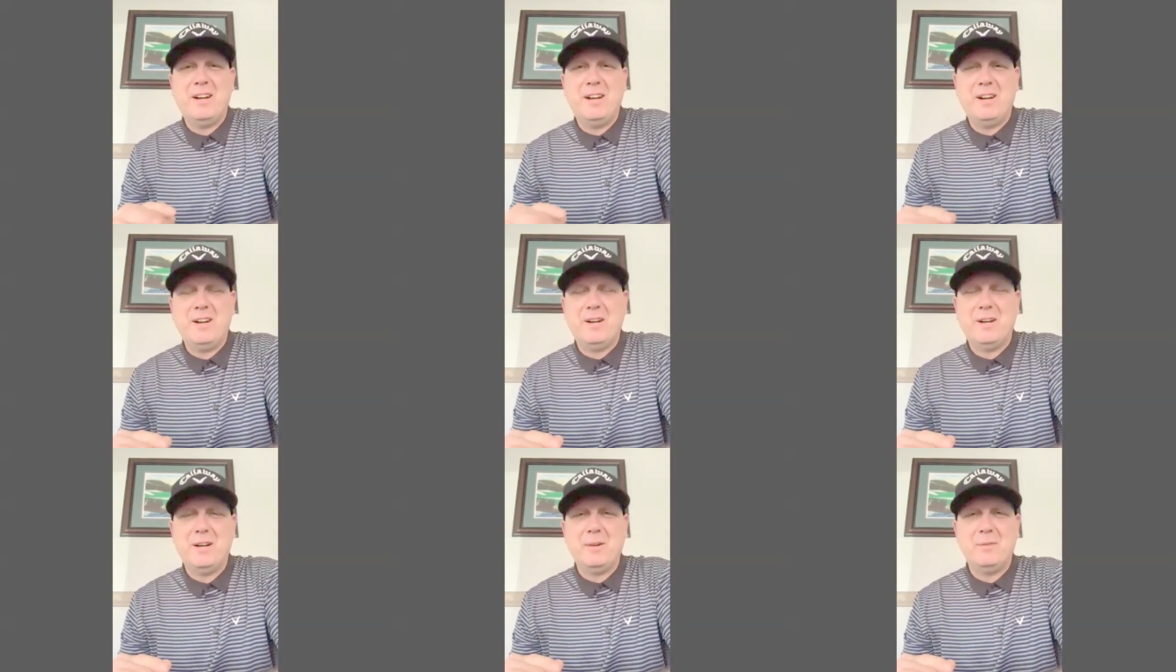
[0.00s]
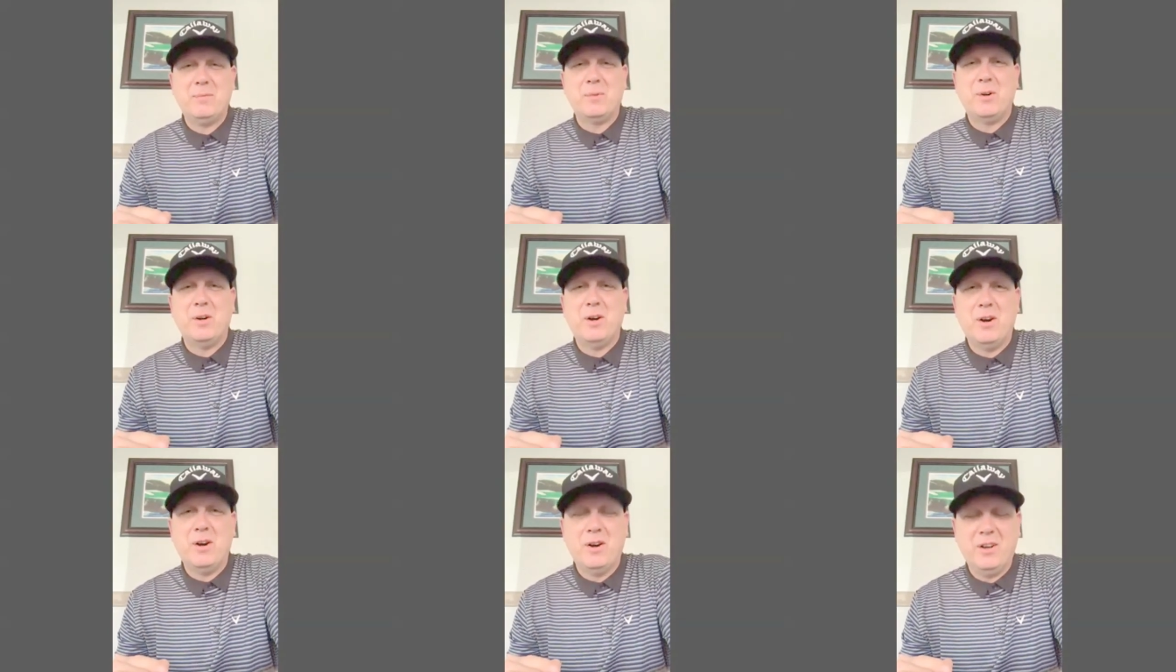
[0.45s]
here, and
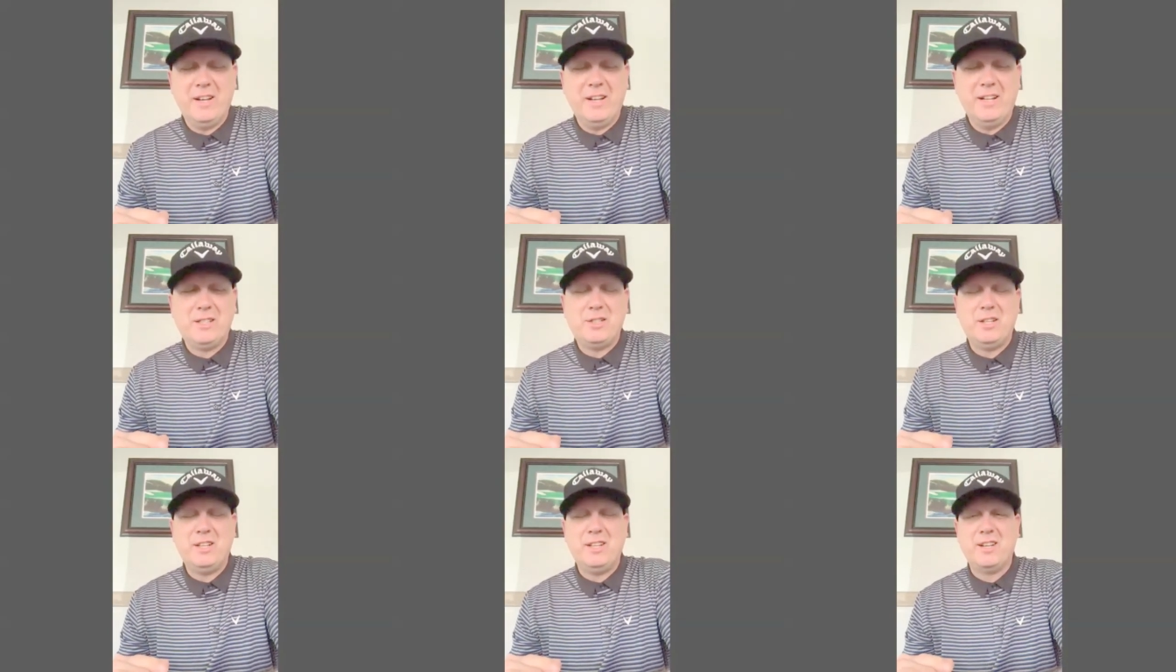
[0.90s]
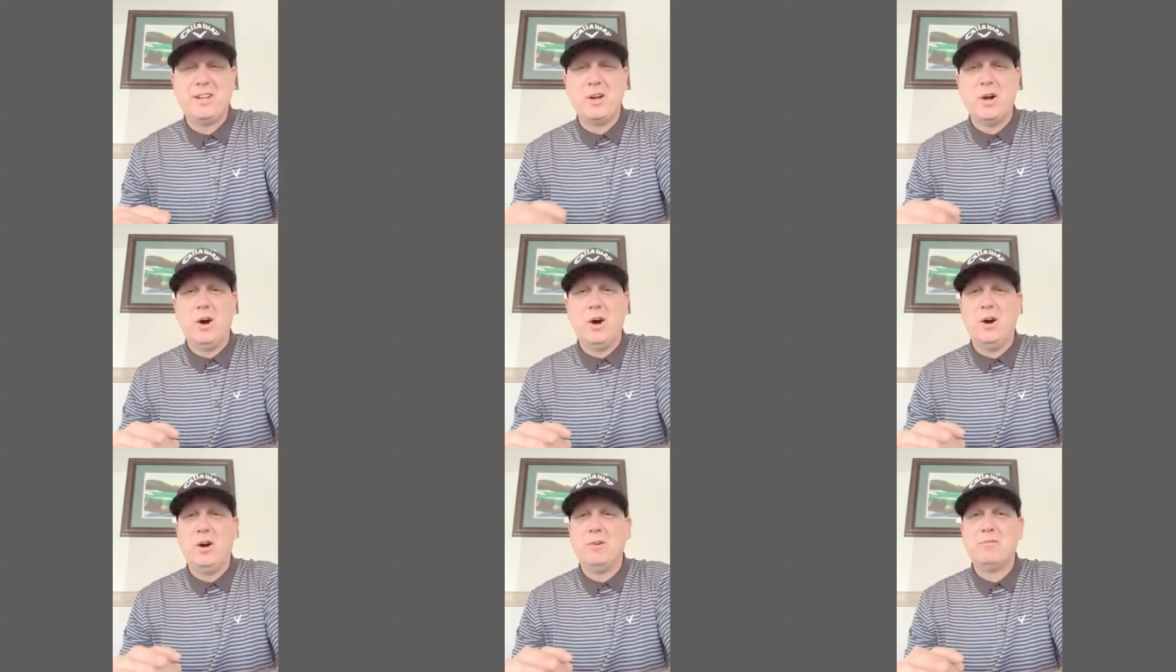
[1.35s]
we're all itching to
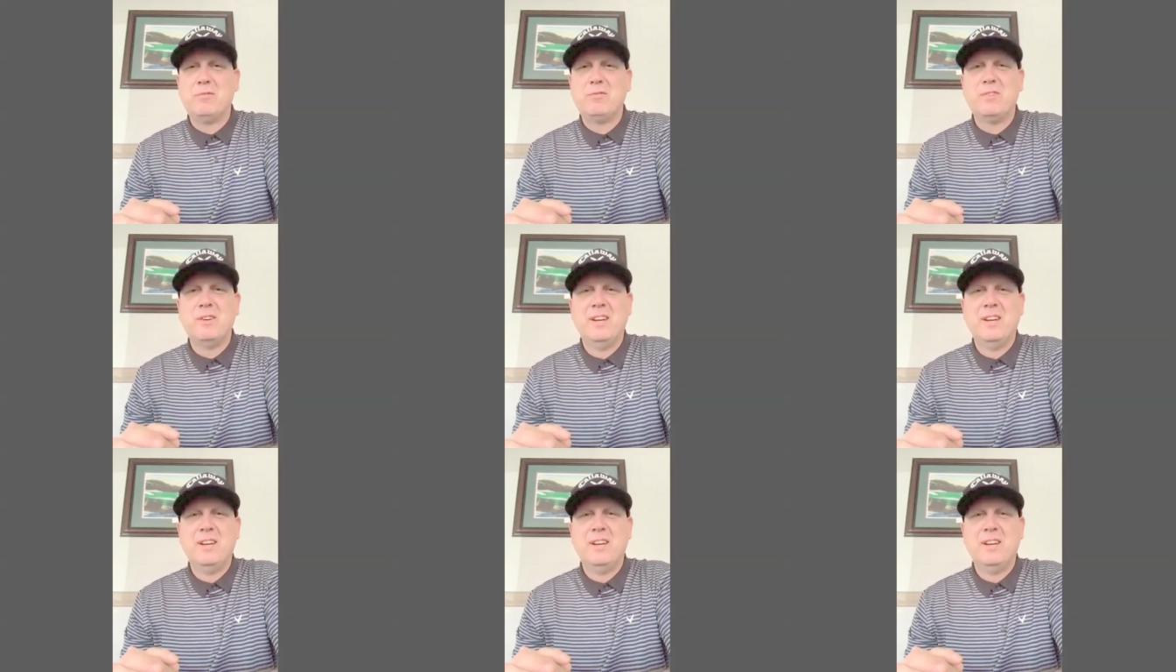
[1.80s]
golf.